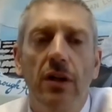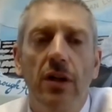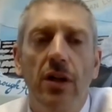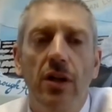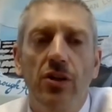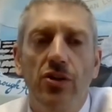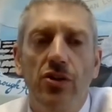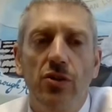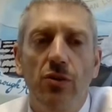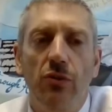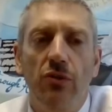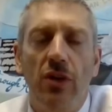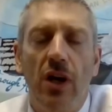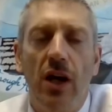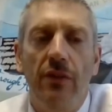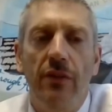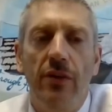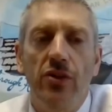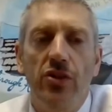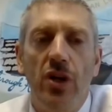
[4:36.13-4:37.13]
issues
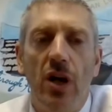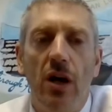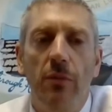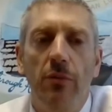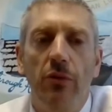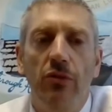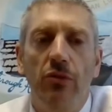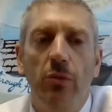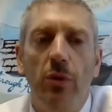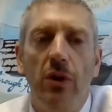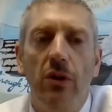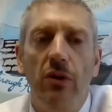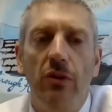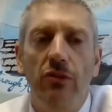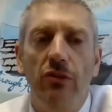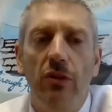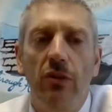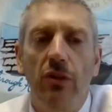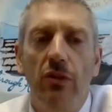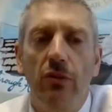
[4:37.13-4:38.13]
on the job as well
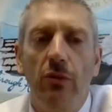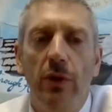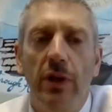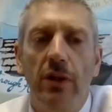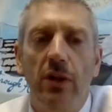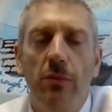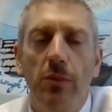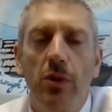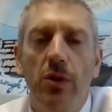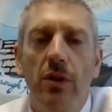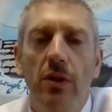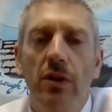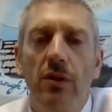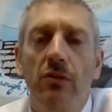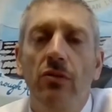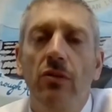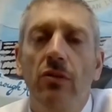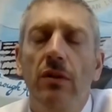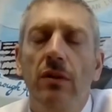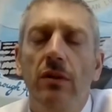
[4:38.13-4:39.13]
as in the direct
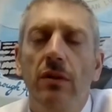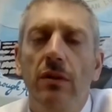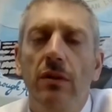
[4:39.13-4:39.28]
communities.